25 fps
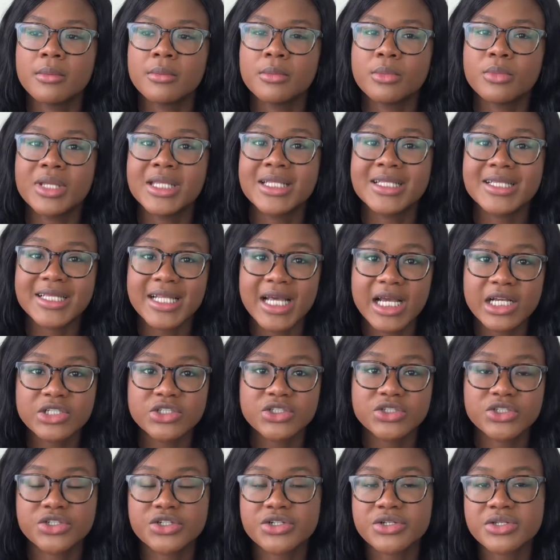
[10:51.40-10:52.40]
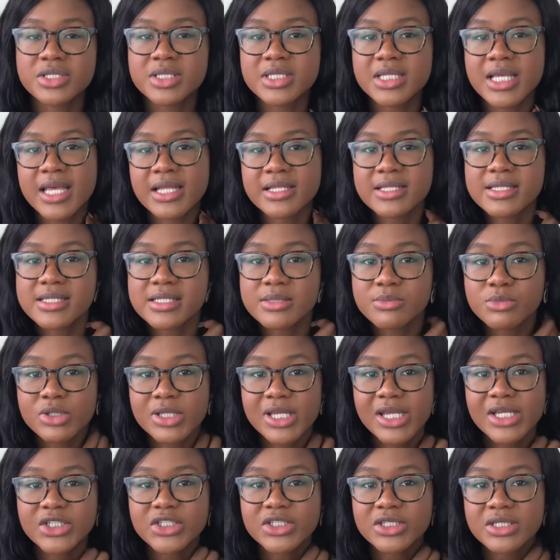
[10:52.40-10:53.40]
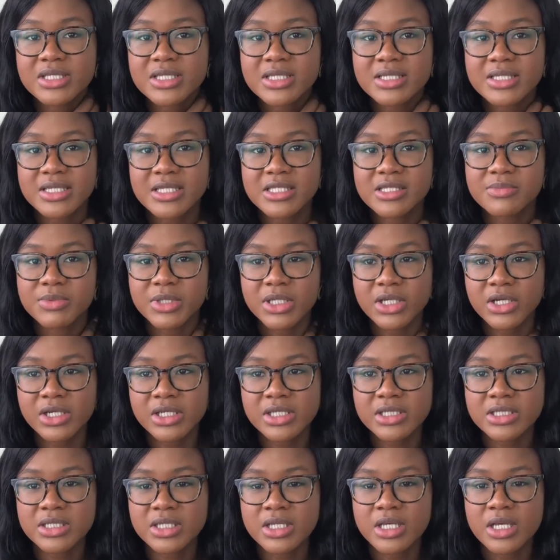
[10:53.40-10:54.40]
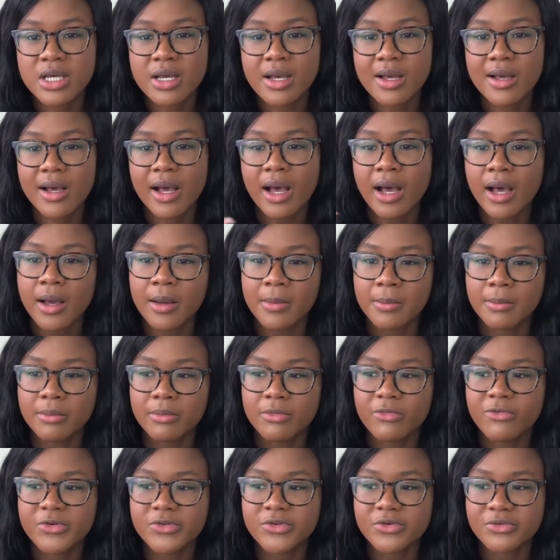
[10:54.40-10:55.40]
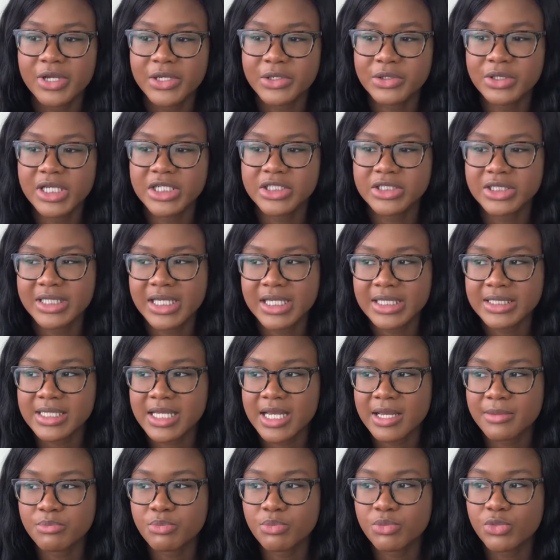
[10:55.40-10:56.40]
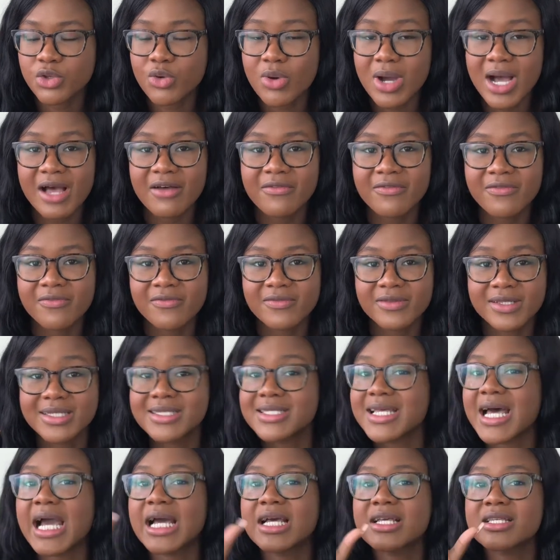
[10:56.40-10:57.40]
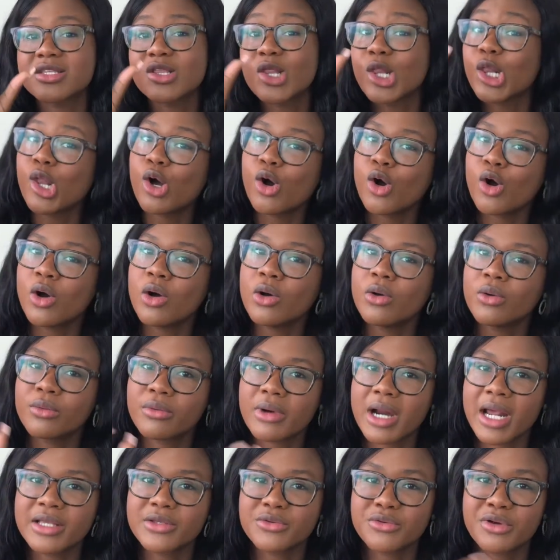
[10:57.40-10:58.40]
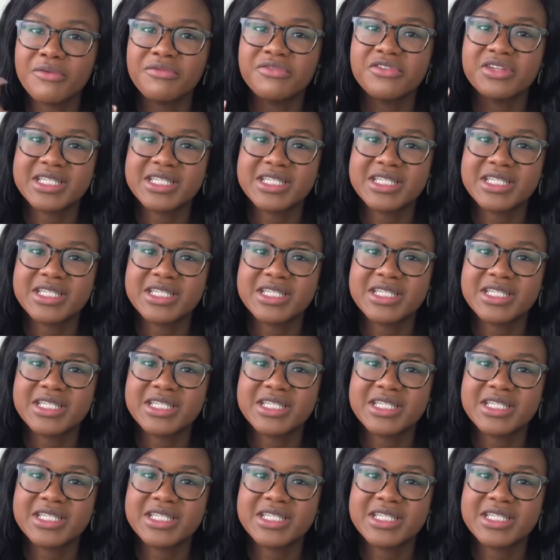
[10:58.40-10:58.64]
in lectures and simulations. It's because for the regulation exam, you have the tax law, right? You have the